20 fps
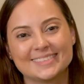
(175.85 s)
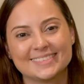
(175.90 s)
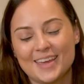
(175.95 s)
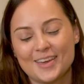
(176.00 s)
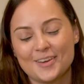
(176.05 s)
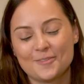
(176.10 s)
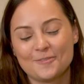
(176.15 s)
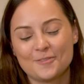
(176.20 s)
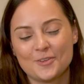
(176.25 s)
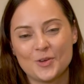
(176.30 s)

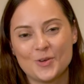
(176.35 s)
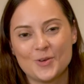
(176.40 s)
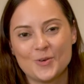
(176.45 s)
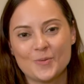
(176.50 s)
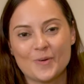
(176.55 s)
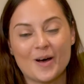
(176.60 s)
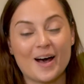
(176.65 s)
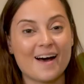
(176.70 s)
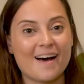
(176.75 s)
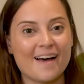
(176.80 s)
If
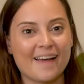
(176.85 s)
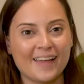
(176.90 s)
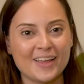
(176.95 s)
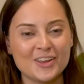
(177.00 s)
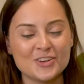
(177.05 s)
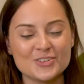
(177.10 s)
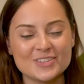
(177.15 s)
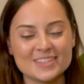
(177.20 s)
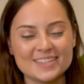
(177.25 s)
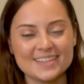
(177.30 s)
you are
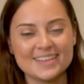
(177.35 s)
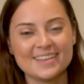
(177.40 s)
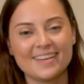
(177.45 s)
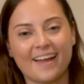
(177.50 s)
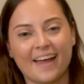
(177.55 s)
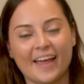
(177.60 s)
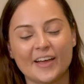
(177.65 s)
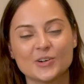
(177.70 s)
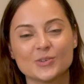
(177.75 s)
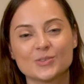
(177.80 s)
interested,
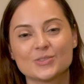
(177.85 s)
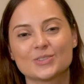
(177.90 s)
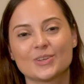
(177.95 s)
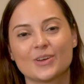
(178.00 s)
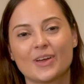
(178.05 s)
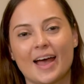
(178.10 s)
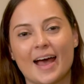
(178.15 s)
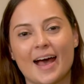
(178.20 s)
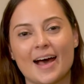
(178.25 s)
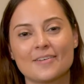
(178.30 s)
I
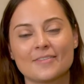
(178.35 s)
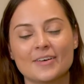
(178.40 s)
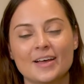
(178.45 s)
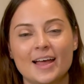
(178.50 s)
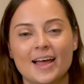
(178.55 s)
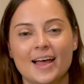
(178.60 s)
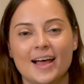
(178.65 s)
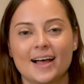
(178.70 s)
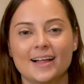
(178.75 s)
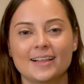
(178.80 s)
also have
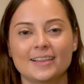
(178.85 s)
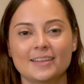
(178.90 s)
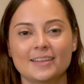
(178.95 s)
a